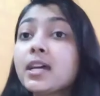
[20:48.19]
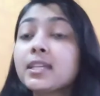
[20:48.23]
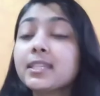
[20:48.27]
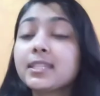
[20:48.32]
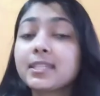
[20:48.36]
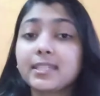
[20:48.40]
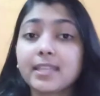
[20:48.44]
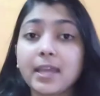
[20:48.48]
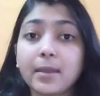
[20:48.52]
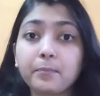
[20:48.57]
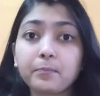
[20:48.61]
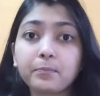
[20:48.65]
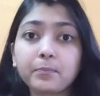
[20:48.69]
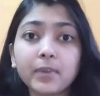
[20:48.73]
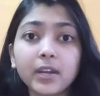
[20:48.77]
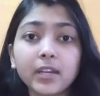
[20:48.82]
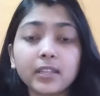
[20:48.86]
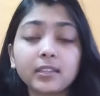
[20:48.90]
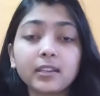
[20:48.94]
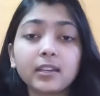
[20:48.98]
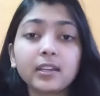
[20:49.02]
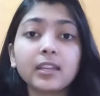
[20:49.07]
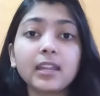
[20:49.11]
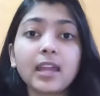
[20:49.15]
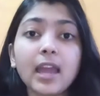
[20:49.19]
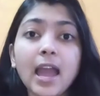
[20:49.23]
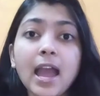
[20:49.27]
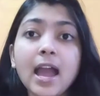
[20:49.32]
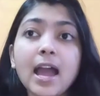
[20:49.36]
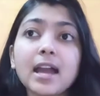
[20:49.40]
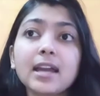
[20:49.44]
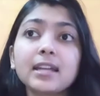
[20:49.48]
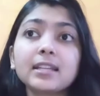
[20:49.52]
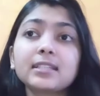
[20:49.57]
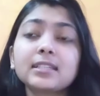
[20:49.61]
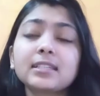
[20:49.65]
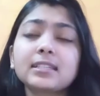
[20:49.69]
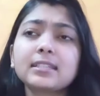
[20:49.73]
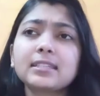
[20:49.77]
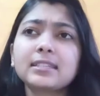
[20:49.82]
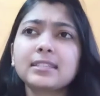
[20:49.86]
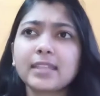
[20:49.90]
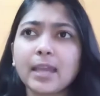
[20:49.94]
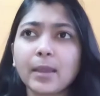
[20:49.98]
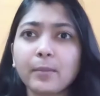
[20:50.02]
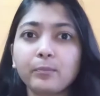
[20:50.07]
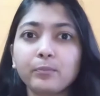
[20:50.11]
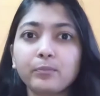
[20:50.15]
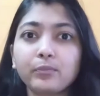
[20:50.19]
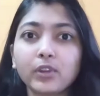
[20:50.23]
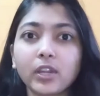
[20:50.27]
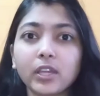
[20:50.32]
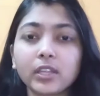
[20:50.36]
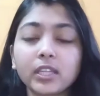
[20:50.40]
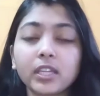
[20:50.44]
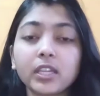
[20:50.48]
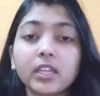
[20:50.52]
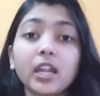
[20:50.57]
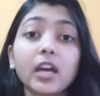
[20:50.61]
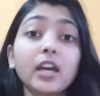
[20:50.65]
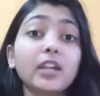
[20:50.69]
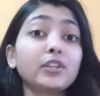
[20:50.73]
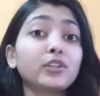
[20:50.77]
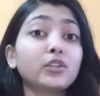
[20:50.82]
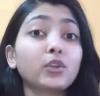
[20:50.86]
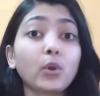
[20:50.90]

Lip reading: stepmother and stepbrother are